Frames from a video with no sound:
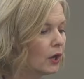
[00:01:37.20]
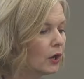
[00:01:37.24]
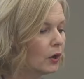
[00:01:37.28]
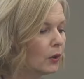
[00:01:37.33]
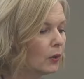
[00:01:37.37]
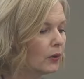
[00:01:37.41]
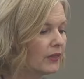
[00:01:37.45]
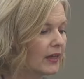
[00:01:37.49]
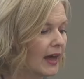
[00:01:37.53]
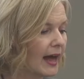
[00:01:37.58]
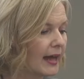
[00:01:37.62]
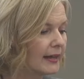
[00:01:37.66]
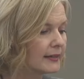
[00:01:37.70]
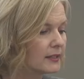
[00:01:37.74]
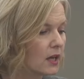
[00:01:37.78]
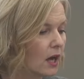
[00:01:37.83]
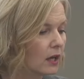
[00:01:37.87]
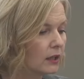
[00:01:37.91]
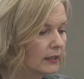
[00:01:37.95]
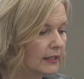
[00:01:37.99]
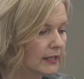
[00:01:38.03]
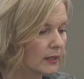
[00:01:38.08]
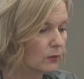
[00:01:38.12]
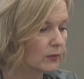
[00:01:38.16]
know that
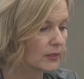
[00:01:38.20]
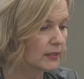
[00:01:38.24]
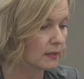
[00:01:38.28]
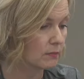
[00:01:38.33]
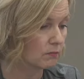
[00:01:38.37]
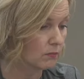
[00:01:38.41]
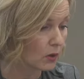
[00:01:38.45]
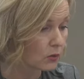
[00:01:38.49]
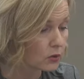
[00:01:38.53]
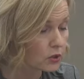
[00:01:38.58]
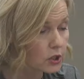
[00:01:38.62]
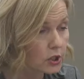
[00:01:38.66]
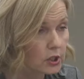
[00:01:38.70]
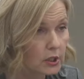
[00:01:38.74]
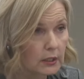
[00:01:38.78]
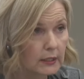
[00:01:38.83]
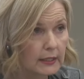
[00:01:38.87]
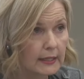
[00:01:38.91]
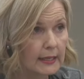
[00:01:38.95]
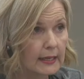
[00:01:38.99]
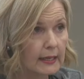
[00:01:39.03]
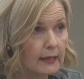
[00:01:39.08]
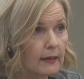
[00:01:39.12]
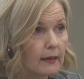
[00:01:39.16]
Ali was
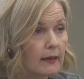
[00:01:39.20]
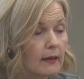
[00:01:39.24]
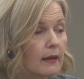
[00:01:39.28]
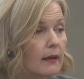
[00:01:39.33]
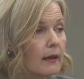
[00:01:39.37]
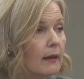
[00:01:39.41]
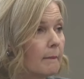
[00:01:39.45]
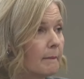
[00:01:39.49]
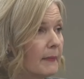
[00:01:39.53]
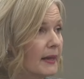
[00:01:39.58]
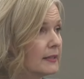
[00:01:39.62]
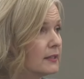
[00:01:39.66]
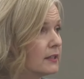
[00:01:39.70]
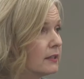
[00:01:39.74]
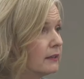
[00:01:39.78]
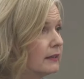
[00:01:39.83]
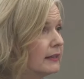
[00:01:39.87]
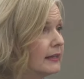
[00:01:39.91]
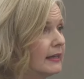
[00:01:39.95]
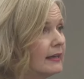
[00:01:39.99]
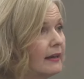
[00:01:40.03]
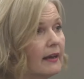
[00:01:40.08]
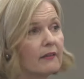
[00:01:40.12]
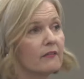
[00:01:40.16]
emotionally,
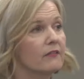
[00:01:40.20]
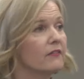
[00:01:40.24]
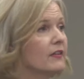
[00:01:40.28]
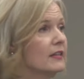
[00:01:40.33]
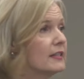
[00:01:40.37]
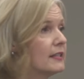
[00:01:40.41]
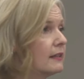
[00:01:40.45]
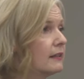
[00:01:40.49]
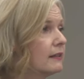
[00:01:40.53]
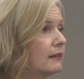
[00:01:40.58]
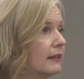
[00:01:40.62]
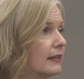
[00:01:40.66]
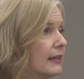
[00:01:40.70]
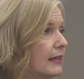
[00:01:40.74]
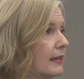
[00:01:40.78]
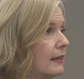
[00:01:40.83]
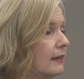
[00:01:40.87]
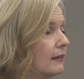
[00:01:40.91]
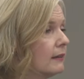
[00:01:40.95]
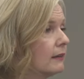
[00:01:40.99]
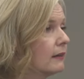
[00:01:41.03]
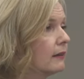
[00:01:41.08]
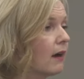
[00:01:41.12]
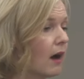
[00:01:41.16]
mentally, and
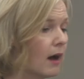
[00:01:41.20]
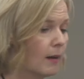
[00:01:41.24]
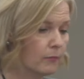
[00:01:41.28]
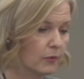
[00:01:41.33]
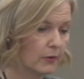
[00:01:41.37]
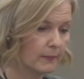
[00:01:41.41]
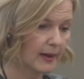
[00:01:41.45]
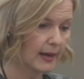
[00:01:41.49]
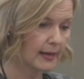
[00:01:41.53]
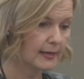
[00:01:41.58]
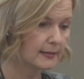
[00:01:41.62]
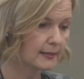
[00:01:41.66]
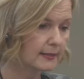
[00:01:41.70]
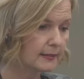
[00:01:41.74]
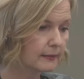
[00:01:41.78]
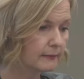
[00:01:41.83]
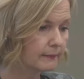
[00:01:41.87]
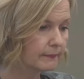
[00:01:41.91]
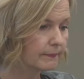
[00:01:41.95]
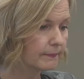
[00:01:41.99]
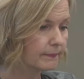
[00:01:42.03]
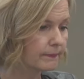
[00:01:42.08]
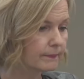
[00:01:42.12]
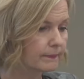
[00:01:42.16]
physically
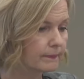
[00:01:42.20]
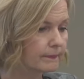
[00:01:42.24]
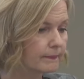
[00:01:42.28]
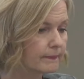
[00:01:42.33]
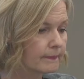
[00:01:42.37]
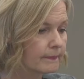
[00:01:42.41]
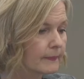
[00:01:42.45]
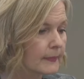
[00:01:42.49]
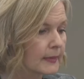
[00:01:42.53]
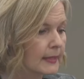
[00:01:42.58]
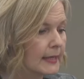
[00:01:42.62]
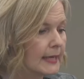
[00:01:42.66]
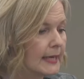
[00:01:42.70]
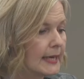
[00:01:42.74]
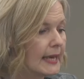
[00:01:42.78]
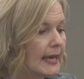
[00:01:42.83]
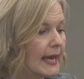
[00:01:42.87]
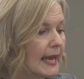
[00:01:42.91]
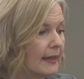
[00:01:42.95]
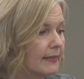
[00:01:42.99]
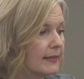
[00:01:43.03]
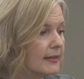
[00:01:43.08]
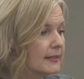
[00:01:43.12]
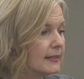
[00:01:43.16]
compromised.
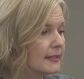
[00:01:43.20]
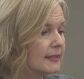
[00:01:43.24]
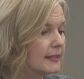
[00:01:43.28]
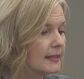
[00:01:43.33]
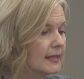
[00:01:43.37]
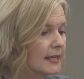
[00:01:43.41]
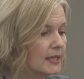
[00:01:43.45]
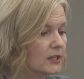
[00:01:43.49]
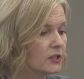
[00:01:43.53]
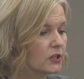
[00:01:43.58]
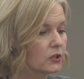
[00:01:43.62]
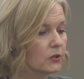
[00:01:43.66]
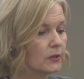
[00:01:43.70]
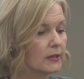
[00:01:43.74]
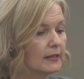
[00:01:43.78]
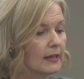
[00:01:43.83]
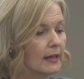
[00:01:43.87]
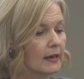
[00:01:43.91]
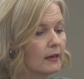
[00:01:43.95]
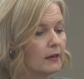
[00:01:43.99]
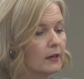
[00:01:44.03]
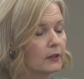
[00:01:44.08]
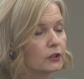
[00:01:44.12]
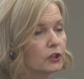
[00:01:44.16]
And this is a history
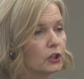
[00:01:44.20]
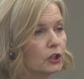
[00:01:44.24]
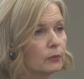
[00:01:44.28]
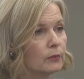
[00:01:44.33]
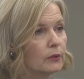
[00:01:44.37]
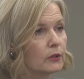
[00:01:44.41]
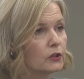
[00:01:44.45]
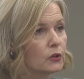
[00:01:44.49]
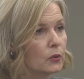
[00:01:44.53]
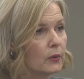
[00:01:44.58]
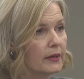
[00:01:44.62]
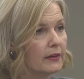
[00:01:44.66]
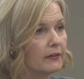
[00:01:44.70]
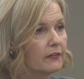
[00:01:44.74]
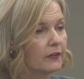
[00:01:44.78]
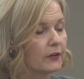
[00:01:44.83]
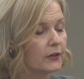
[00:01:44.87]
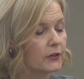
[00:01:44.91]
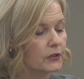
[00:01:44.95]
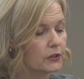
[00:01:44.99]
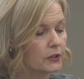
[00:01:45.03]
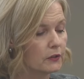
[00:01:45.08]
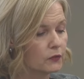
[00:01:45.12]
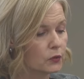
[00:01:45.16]
that on October
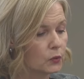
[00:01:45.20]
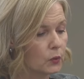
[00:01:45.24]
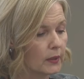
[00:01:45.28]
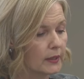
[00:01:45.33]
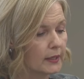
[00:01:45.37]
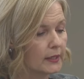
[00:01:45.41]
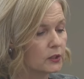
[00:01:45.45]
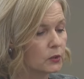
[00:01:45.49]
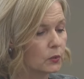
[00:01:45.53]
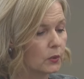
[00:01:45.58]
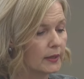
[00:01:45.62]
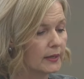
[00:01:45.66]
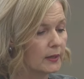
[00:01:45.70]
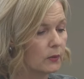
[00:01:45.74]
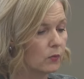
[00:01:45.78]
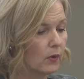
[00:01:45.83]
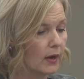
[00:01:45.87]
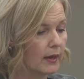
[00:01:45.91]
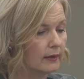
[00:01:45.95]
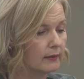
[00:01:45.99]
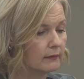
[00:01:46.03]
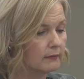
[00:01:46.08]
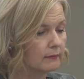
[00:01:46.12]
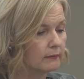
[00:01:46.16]
21st of
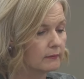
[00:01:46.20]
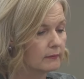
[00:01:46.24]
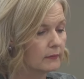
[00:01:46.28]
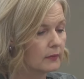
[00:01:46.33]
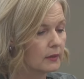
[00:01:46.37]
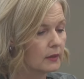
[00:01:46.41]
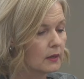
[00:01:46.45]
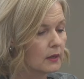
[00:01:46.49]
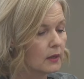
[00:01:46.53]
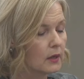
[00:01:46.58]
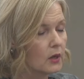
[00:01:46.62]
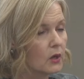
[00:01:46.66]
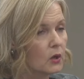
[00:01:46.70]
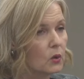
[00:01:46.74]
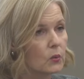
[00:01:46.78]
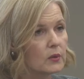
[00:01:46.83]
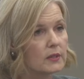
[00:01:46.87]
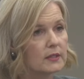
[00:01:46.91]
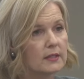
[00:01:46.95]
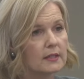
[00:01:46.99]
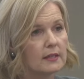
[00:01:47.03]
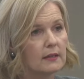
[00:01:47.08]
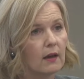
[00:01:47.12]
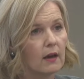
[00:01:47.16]
2021, we
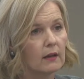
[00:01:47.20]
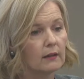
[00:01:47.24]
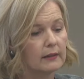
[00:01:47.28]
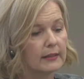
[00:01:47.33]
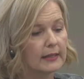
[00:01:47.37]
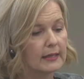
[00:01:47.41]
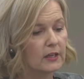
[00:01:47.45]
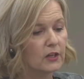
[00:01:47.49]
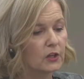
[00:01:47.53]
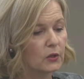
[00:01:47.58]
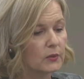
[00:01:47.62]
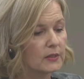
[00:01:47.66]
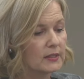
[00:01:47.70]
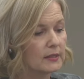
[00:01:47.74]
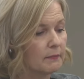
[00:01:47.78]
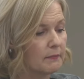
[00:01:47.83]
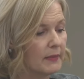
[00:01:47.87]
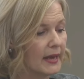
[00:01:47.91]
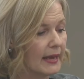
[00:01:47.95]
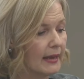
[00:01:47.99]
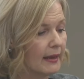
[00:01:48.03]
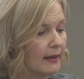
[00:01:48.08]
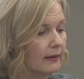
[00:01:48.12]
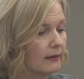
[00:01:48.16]
see Ali, who was a
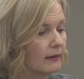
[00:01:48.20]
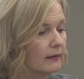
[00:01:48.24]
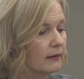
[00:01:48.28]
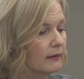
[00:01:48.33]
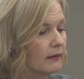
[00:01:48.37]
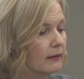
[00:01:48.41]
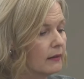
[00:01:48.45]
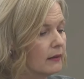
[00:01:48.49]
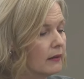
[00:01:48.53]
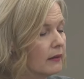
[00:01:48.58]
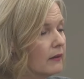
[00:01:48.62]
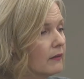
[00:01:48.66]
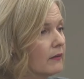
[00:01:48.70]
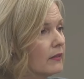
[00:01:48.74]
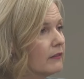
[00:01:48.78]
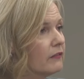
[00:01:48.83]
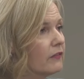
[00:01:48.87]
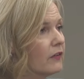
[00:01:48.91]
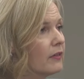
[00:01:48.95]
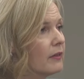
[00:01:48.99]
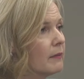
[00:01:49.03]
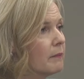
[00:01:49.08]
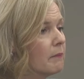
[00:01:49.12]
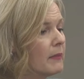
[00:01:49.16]
man that
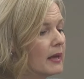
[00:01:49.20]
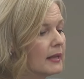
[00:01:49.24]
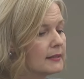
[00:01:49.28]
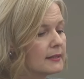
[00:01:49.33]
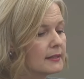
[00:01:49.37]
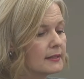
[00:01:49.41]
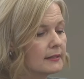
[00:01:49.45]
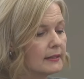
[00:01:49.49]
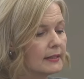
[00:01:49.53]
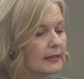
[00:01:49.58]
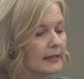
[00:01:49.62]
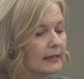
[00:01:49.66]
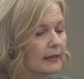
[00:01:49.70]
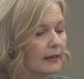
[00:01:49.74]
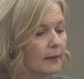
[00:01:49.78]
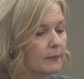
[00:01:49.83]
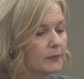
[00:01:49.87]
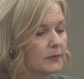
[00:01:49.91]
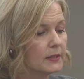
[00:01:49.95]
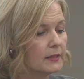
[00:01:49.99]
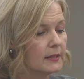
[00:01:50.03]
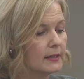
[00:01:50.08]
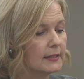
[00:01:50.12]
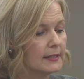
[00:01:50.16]
for the months leading
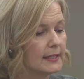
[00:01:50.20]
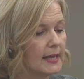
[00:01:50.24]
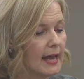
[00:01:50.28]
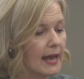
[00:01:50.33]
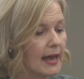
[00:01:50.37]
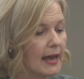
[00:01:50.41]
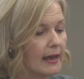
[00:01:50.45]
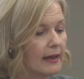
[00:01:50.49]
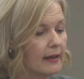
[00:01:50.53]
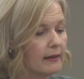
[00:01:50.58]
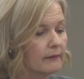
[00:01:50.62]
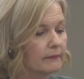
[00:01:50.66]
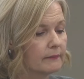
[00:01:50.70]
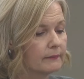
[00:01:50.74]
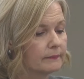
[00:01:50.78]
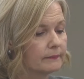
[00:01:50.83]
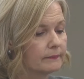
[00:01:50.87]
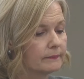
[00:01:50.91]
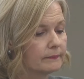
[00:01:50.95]
up to the day,